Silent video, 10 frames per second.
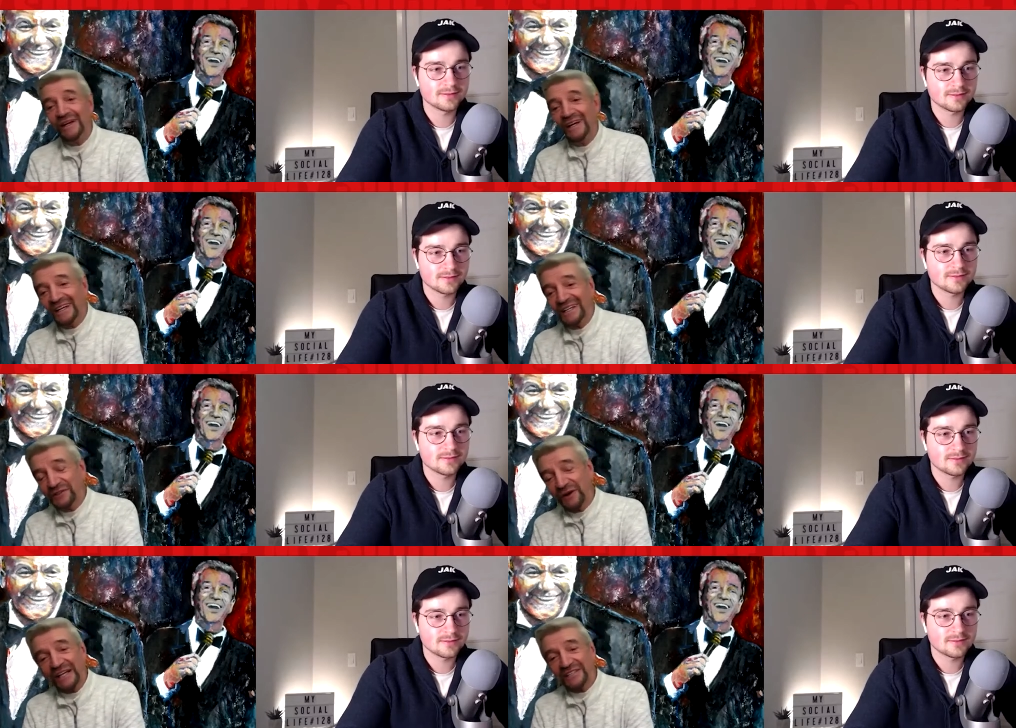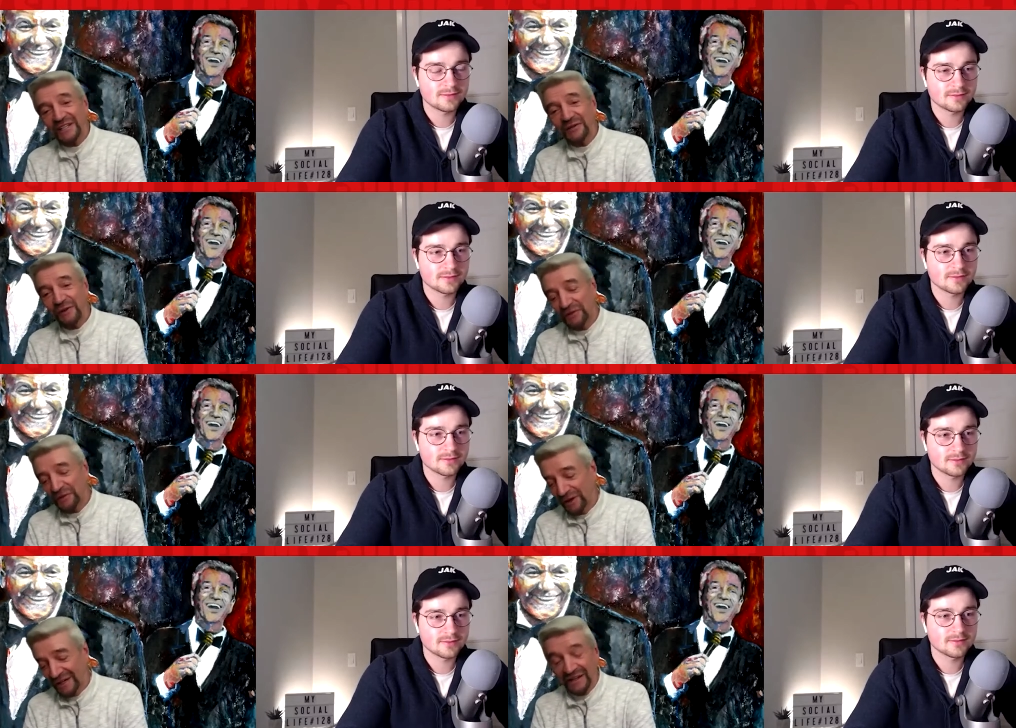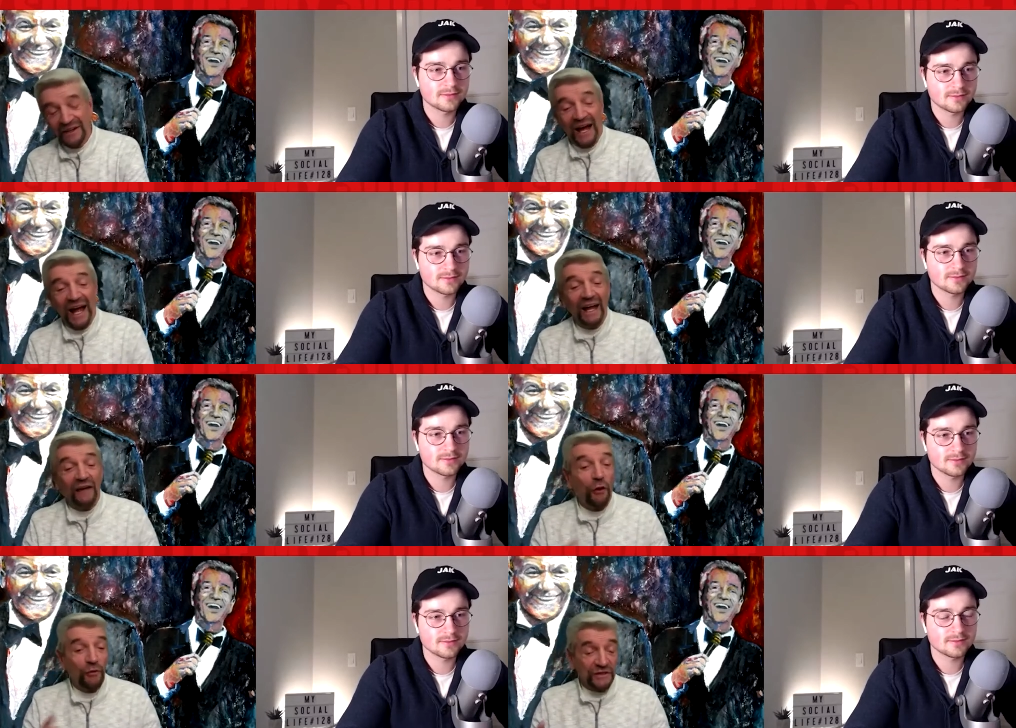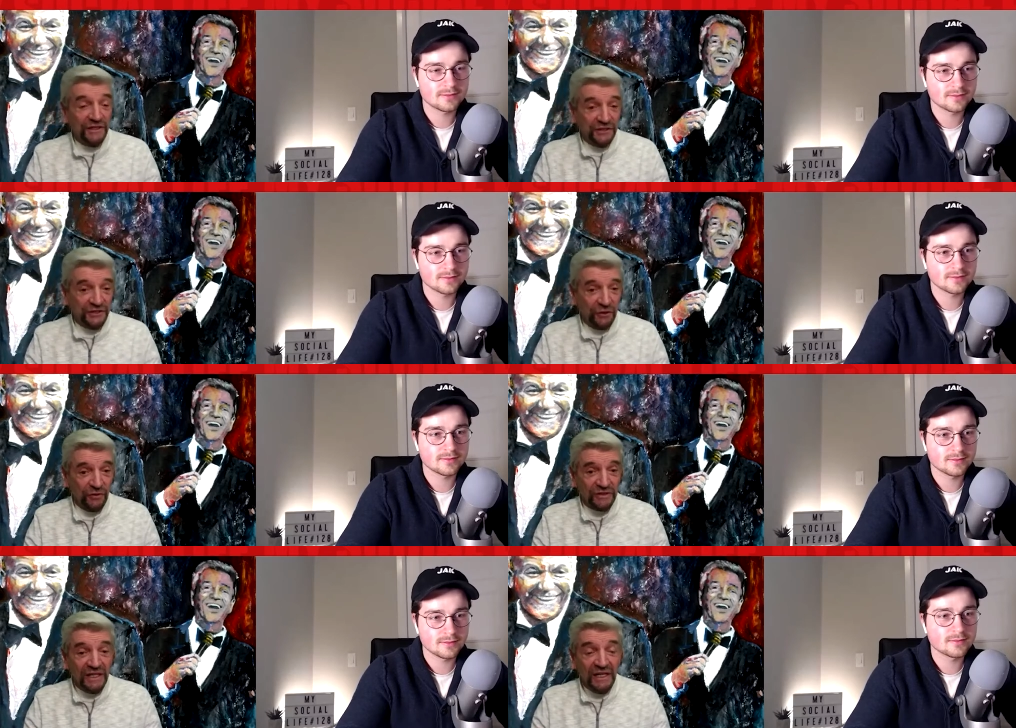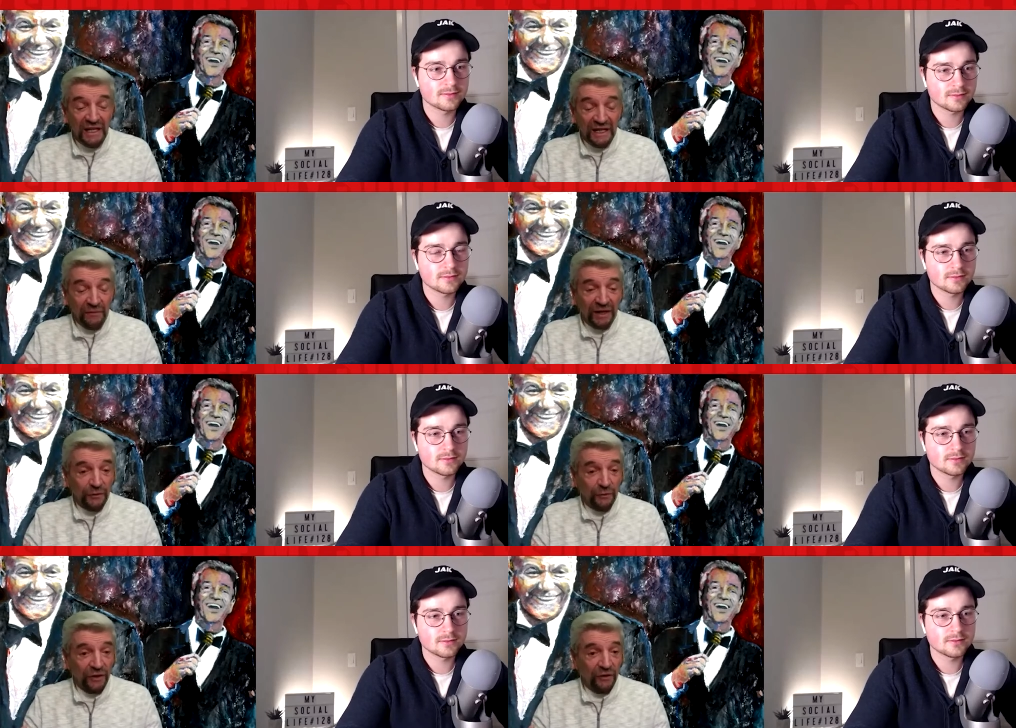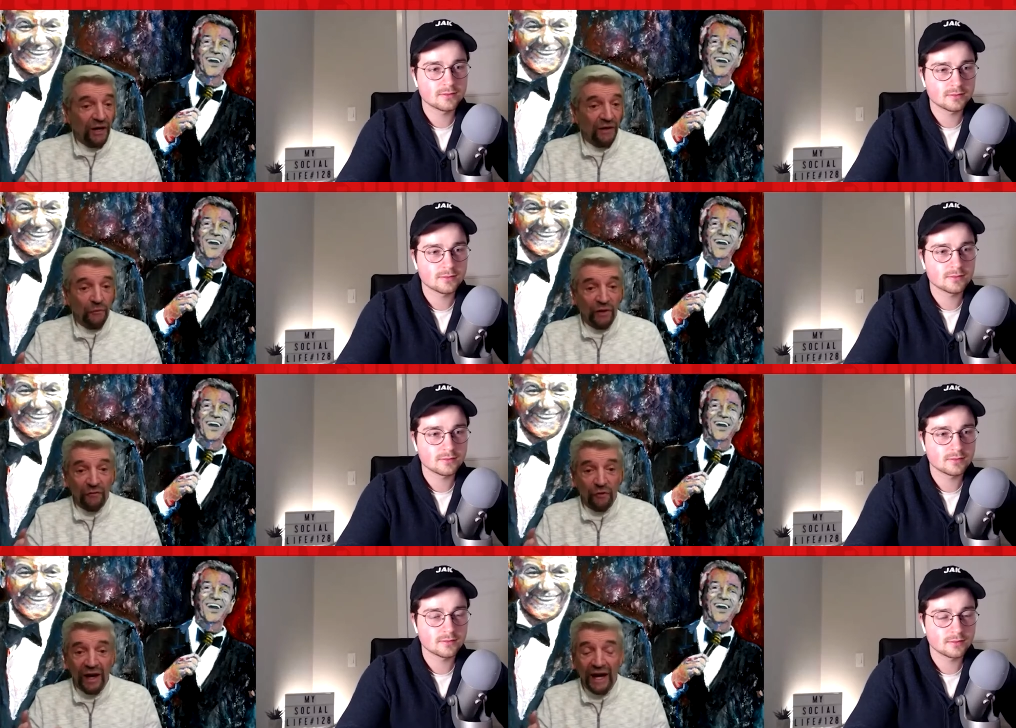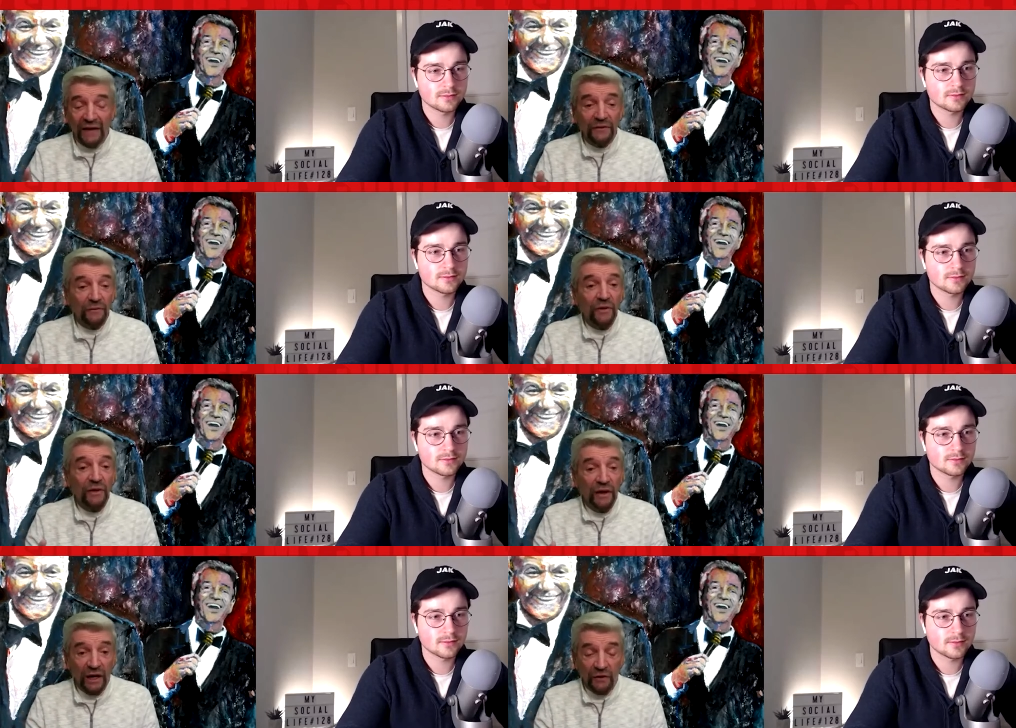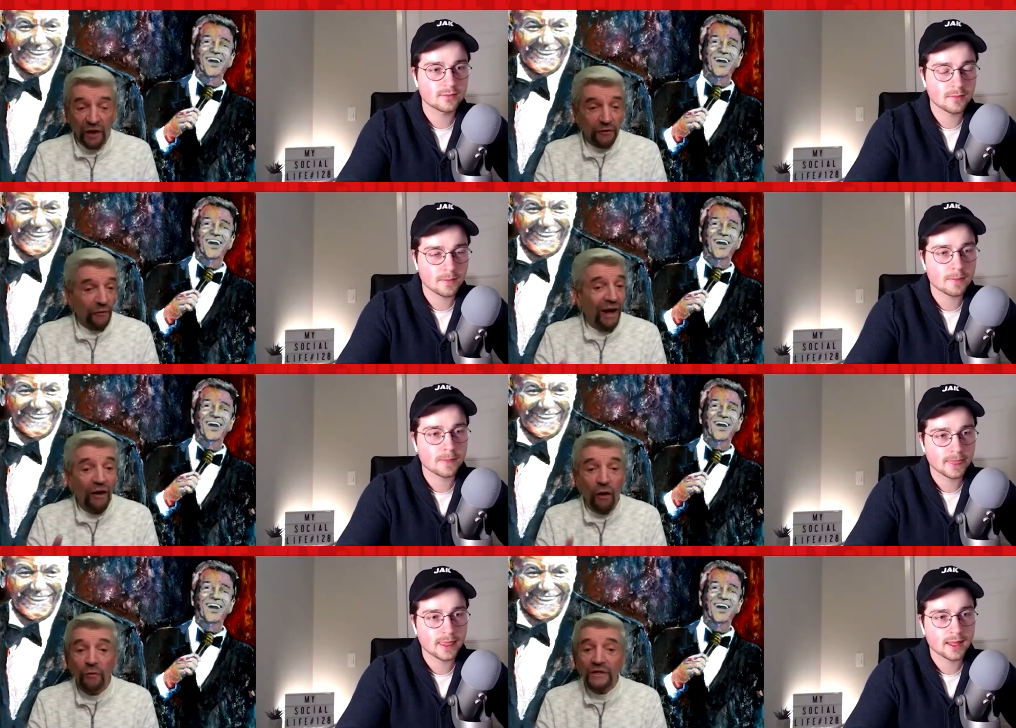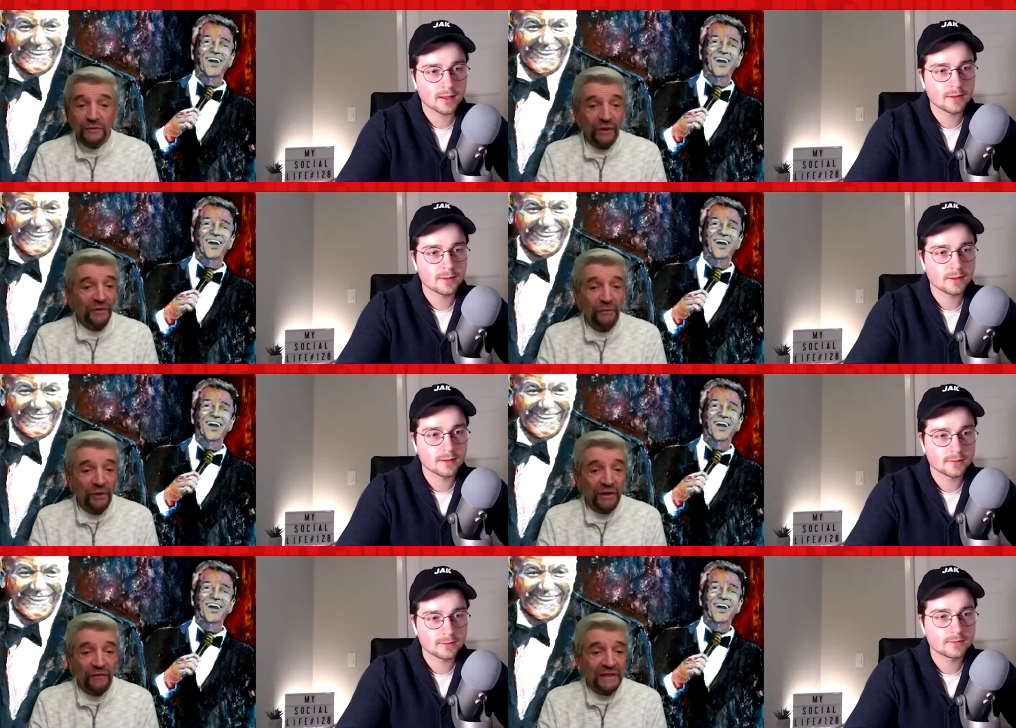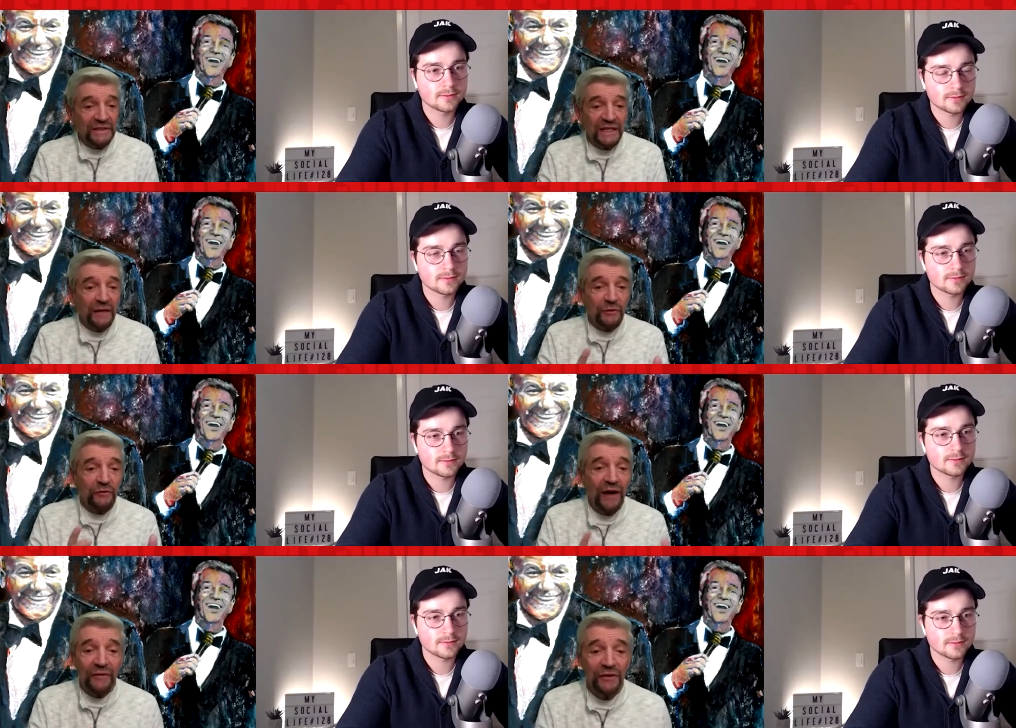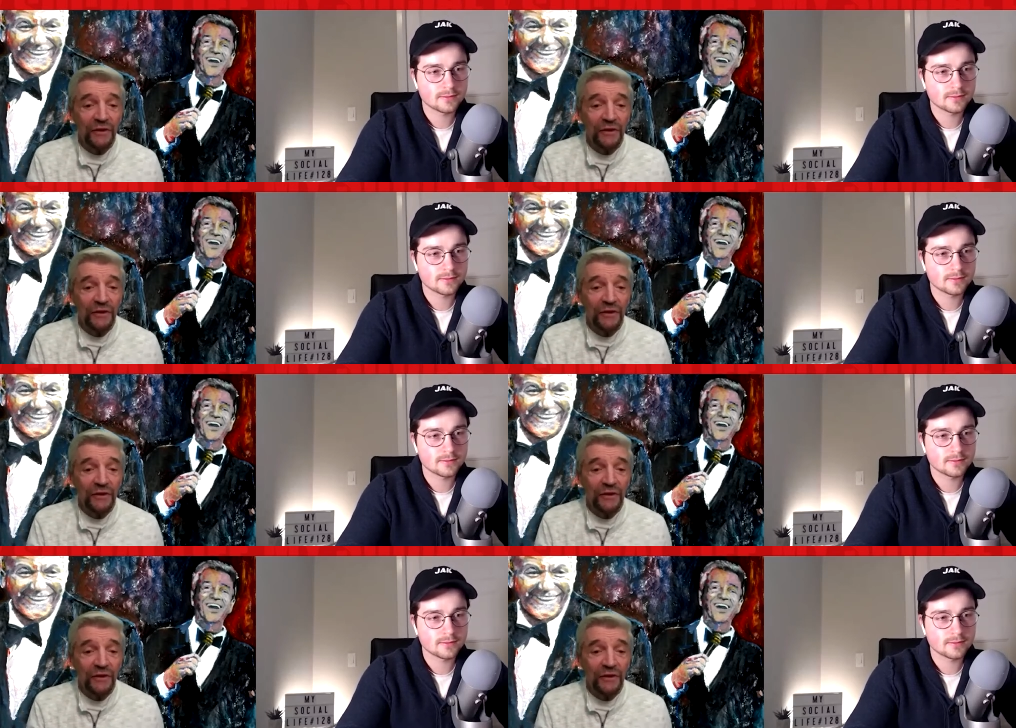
Speaker 1: because you actually read the book. And I have hosted shows in my career, and whenever I had the, an author, I always read the book. If I stayed up till five in the